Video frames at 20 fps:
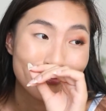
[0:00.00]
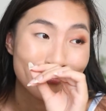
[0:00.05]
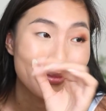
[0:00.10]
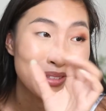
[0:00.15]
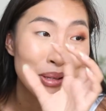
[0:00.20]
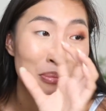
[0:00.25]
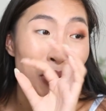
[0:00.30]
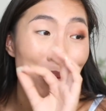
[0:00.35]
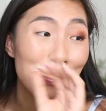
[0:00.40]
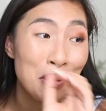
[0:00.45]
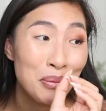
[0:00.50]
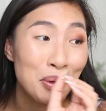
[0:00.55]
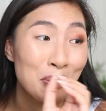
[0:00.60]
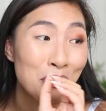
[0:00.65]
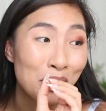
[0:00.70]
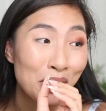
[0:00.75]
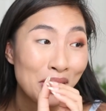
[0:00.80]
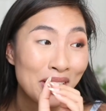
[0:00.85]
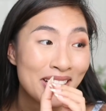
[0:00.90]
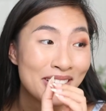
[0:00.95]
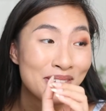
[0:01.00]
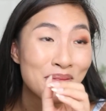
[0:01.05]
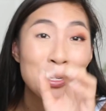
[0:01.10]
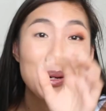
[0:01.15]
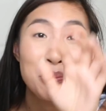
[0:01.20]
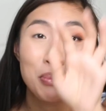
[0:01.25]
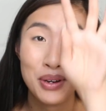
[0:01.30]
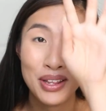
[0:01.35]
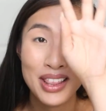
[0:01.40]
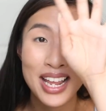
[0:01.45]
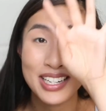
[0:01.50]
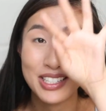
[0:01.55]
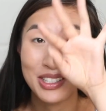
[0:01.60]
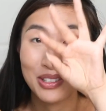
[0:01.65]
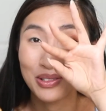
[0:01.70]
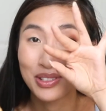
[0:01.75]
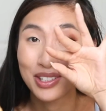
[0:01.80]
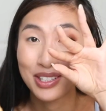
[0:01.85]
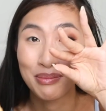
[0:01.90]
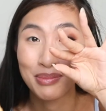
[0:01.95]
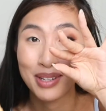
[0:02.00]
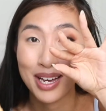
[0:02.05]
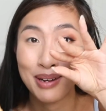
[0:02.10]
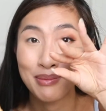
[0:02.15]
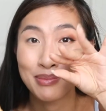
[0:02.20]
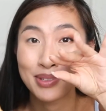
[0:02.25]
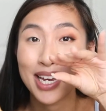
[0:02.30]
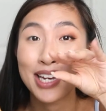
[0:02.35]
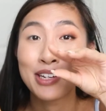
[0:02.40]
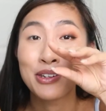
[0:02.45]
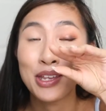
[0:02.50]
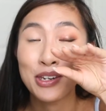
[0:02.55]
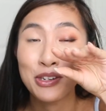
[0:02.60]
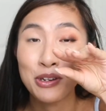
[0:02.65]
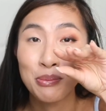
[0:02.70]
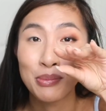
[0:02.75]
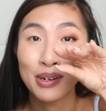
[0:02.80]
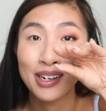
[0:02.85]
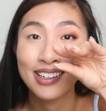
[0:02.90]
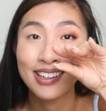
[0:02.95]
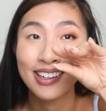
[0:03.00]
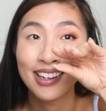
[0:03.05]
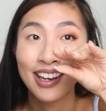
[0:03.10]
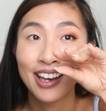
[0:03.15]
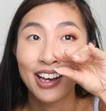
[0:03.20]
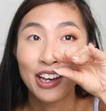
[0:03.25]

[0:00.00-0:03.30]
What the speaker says: the problem with monolids, when you put lashes on sometimes and then you blink